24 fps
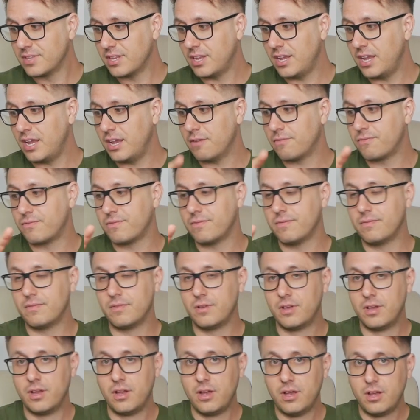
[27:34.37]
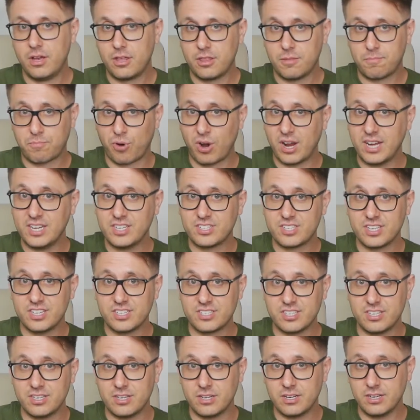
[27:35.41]
If price
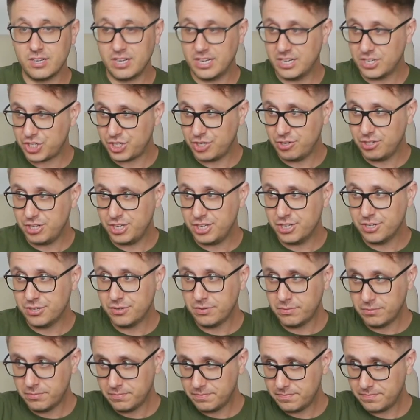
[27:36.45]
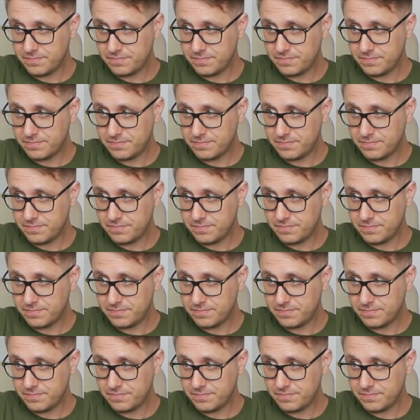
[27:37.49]
isn't an issue to you